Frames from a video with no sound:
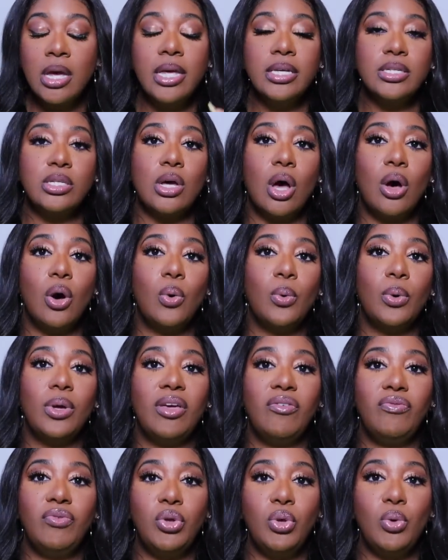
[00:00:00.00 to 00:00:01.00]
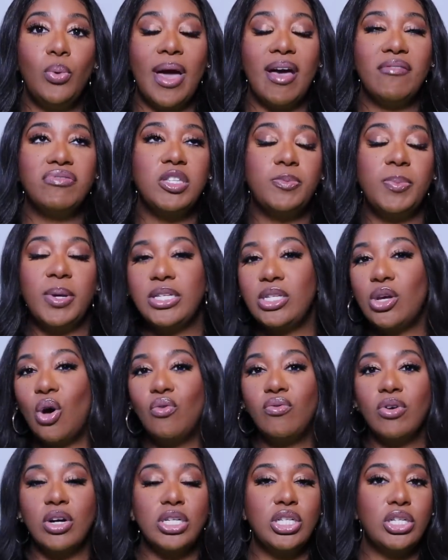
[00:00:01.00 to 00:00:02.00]
So if you have spent
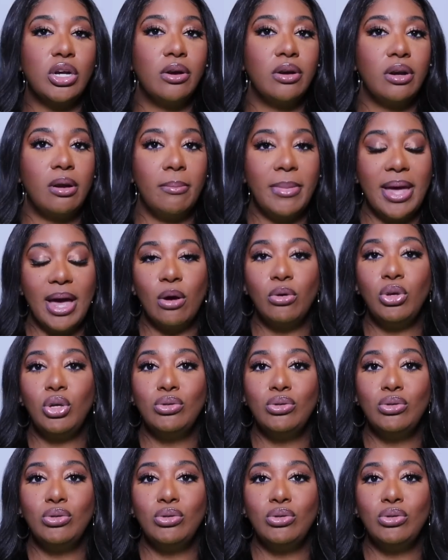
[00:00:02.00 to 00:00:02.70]
over a certain amount,